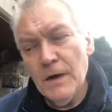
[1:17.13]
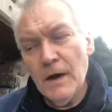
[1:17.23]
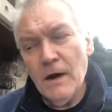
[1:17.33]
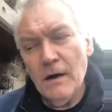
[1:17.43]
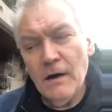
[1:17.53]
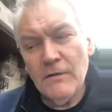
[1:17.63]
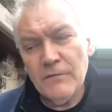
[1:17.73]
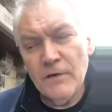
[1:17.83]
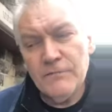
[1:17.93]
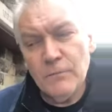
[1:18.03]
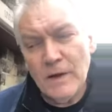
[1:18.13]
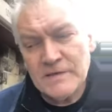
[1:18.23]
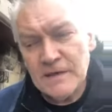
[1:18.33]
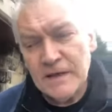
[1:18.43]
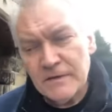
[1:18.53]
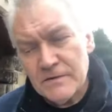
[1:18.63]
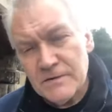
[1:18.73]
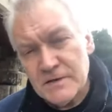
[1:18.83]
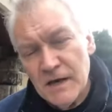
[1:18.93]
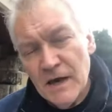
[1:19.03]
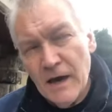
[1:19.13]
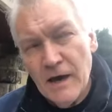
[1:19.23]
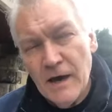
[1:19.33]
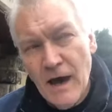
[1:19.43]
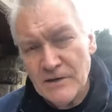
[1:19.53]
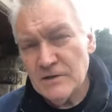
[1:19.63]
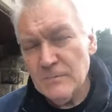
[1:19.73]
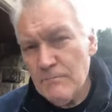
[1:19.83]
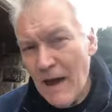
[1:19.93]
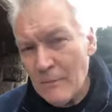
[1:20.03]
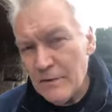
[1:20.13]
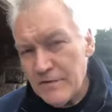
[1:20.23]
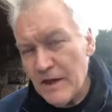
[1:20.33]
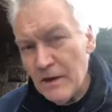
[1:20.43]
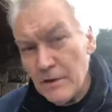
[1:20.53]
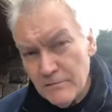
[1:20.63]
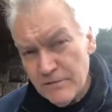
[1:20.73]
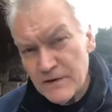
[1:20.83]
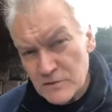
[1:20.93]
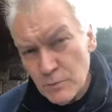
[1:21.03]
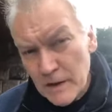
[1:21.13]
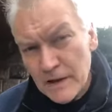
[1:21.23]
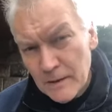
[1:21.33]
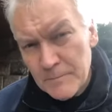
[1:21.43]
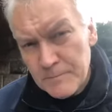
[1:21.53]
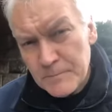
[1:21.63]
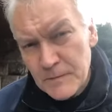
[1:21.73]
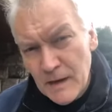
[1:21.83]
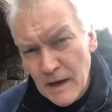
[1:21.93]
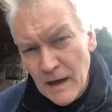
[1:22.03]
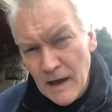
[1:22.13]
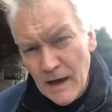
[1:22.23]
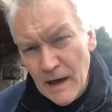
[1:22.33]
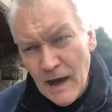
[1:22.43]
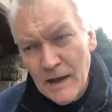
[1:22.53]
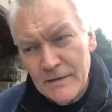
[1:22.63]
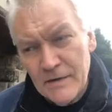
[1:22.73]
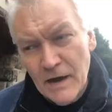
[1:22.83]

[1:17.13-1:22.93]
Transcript: of Wesleyans actually met with the Earl Fitzwilliam and